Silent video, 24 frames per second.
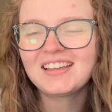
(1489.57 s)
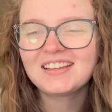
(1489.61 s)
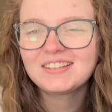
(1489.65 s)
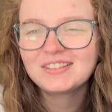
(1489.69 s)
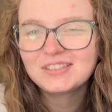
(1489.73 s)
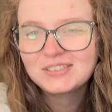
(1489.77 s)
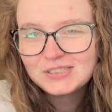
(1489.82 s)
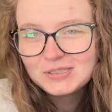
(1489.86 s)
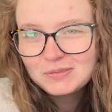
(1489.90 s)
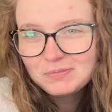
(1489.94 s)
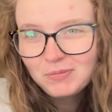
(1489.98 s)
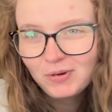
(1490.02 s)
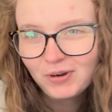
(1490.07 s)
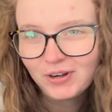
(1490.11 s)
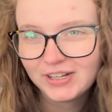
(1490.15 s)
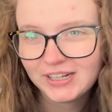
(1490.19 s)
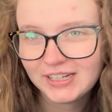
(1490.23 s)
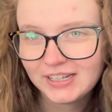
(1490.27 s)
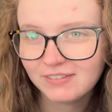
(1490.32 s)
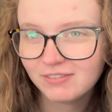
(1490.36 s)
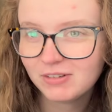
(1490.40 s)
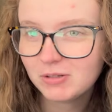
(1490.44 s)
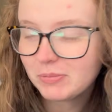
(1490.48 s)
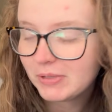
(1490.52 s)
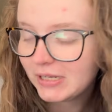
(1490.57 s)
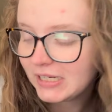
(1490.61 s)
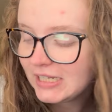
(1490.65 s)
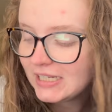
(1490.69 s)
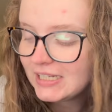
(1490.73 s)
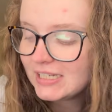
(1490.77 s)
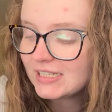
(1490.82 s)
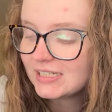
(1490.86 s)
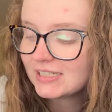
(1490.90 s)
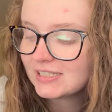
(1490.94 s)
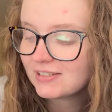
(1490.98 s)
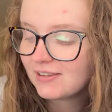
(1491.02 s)
Good morning, everybody.
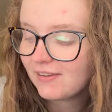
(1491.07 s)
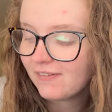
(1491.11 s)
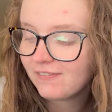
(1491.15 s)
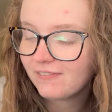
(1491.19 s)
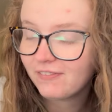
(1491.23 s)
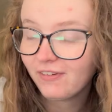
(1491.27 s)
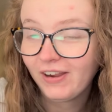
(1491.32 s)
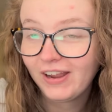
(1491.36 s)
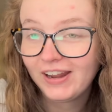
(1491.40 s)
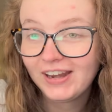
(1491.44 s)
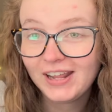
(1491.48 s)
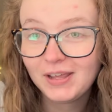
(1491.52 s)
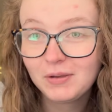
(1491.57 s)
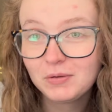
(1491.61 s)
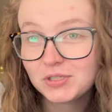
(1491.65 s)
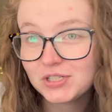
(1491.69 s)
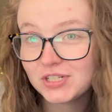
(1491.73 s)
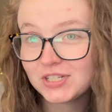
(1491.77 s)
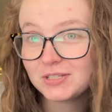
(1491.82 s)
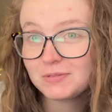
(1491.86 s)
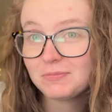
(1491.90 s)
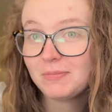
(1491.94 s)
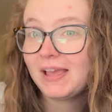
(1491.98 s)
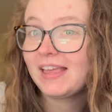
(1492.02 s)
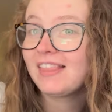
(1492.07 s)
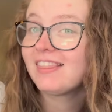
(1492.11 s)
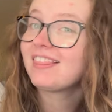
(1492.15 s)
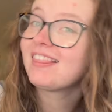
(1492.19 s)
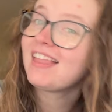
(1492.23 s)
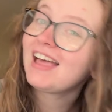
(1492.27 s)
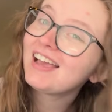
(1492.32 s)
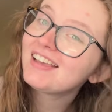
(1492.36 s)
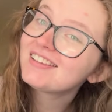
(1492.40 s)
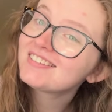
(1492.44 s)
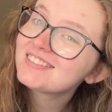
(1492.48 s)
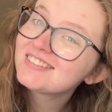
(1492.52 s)
It's Friday, which is my
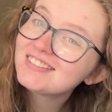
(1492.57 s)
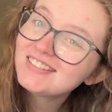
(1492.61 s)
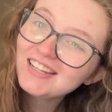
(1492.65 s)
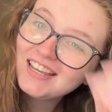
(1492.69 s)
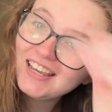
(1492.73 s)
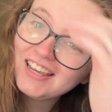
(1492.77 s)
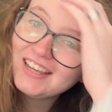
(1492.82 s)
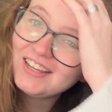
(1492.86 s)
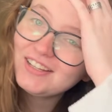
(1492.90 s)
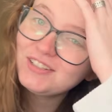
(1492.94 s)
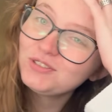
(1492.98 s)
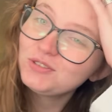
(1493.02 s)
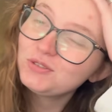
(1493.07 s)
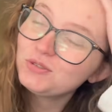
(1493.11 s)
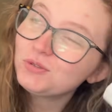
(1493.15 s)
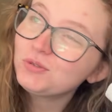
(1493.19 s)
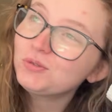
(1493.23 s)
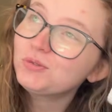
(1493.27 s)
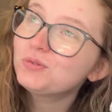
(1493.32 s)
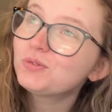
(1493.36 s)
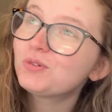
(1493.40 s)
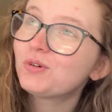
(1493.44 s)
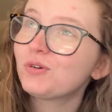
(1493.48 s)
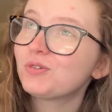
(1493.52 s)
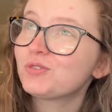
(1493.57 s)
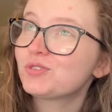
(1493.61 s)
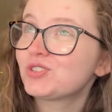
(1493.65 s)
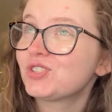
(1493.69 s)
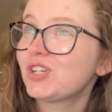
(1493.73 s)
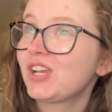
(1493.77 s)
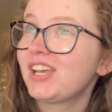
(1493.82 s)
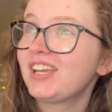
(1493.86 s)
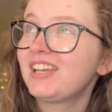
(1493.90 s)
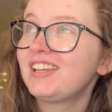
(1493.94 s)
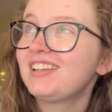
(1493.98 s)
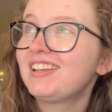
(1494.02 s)
last day to
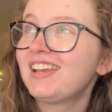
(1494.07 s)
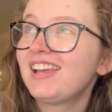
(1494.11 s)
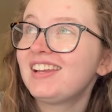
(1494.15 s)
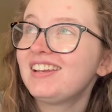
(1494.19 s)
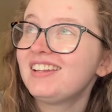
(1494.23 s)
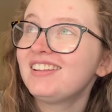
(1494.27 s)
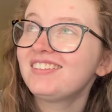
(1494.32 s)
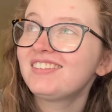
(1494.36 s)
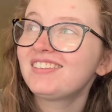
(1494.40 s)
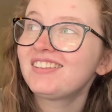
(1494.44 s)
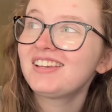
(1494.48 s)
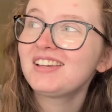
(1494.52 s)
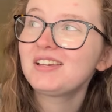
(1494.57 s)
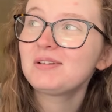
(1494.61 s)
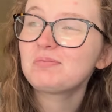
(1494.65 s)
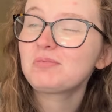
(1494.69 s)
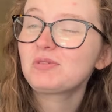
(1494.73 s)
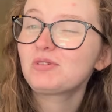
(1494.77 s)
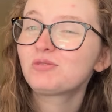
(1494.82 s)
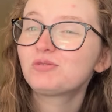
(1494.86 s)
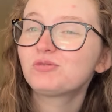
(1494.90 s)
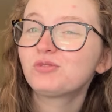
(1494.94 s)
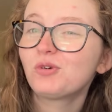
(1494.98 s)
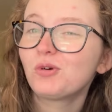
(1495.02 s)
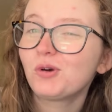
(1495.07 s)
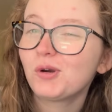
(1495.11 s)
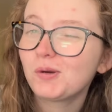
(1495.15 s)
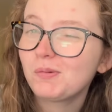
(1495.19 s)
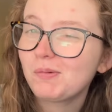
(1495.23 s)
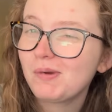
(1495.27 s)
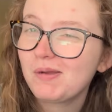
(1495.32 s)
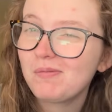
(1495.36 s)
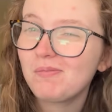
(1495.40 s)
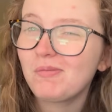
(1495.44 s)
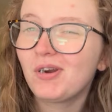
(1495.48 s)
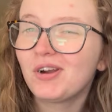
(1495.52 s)
crochet anything before
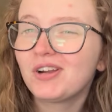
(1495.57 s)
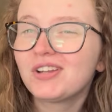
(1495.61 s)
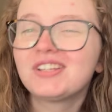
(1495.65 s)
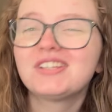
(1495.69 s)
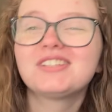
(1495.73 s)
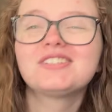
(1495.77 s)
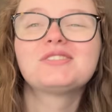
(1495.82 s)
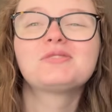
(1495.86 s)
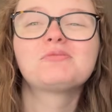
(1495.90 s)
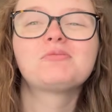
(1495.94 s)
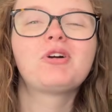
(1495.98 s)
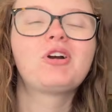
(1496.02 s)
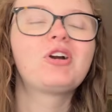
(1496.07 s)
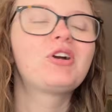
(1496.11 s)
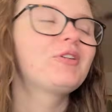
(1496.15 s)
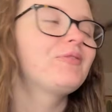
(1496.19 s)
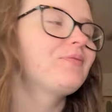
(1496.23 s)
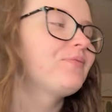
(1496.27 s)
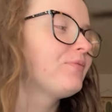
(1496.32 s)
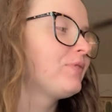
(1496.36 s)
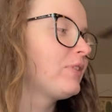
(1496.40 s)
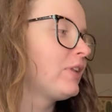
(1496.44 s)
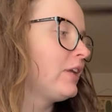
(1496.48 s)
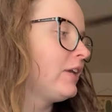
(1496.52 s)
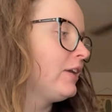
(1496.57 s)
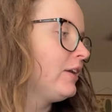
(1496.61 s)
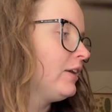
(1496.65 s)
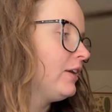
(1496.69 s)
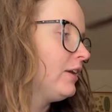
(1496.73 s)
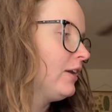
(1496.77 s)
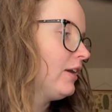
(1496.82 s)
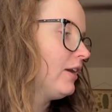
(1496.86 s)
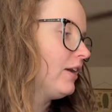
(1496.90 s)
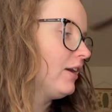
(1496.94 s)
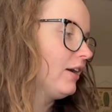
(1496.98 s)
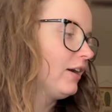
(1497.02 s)
my market tomorrow.
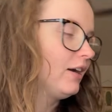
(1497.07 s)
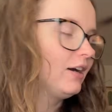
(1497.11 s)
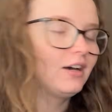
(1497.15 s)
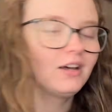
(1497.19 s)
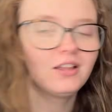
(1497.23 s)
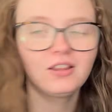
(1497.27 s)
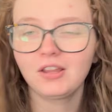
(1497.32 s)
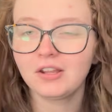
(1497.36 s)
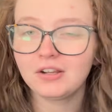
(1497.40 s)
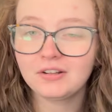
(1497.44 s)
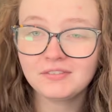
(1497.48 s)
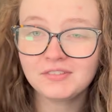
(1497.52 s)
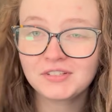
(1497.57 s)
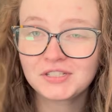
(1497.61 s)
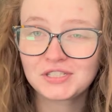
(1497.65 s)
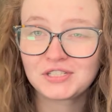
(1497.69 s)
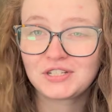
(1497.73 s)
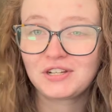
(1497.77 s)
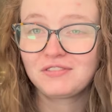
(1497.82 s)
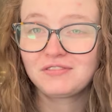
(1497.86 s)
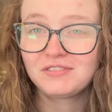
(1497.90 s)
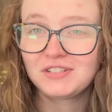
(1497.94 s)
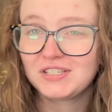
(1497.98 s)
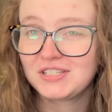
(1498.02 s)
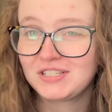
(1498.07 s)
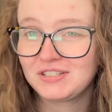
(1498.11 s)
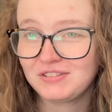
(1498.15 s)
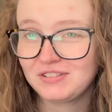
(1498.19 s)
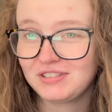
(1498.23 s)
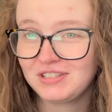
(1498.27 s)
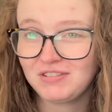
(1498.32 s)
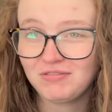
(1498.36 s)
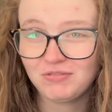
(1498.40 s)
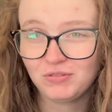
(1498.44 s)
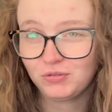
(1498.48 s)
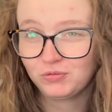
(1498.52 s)
A lot of this stuff isn't
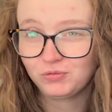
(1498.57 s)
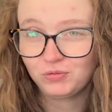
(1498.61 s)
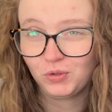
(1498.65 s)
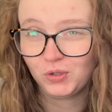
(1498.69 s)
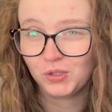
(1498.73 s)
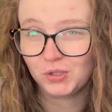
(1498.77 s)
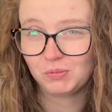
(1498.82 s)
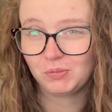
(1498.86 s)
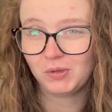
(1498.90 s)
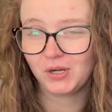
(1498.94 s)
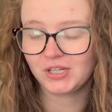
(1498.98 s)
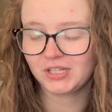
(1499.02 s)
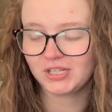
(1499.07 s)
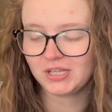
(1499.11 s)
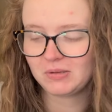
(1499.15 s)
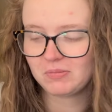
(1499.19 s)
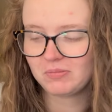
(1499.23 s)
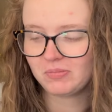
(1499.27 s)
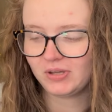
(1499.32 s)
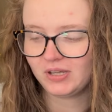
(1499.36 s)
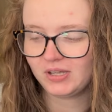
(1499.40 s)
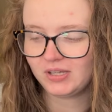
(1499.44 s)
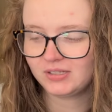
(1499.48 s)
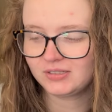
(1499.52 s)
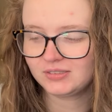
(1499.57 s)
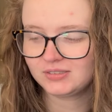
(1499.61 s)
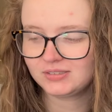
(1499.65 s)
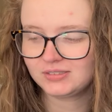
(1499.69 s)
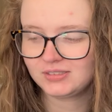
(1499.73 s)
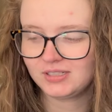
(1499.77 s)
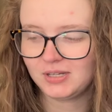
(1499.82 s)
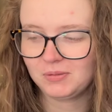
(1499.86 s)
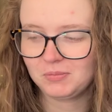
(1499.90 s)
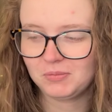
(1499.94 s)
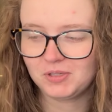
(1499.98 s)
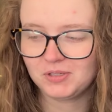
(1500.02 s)
even for the market, but
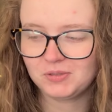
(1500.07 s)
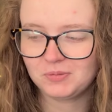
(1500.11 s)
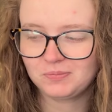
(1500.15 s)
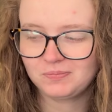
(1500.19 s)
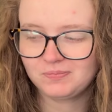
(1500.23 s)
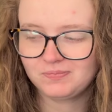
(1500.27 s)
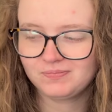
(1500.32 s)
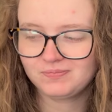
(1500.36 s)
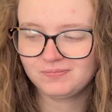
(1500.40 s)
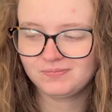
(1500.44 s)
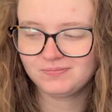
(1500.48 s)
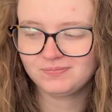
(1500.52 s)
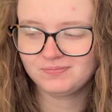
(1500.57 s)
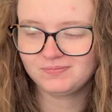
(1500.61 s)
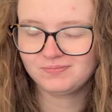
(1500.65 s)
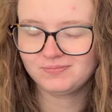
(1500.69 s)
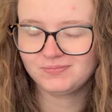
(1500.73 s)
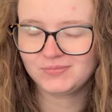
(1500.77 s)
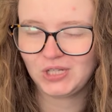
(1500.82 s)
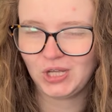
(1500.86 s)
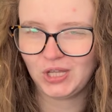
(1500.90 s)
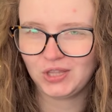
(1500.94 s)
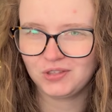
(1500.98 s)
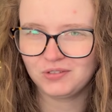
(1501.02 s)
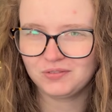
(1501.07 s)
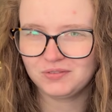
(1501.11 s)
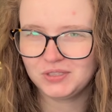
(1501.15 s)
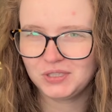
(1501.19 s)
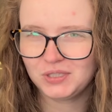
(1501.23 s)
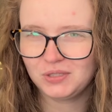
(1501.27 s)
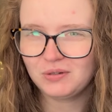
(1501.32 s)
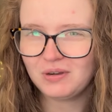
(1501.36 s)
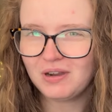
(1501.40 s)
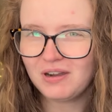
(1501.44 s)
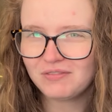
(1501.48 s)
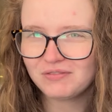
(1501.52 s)
I'm gonna cut the
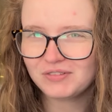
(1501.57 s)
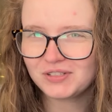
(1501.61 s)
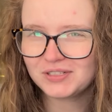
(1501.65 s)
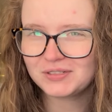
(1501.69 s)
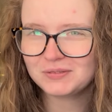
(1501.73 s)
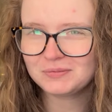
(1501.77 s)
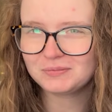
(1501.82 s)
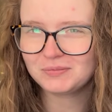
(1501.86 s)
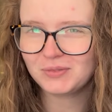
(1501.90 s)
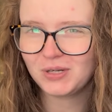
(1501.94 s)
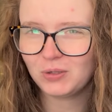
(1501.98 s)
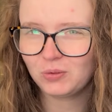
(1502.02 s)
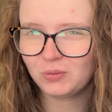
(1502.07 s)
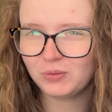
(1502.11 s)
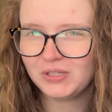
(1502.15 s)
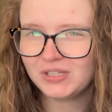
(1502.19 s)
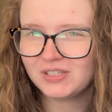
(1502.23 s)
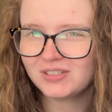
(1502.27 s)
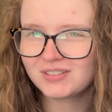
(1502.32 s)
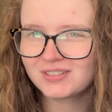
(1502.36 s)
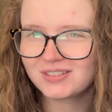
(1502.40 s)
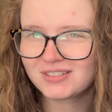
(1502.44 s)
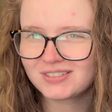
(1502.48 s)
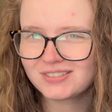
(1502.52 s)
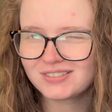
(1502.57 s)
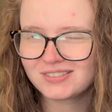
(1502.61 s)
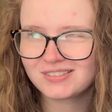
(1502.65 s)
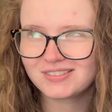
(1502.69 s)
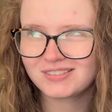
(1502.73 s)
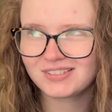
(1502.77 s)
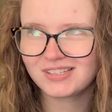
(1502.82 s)
video off at a week because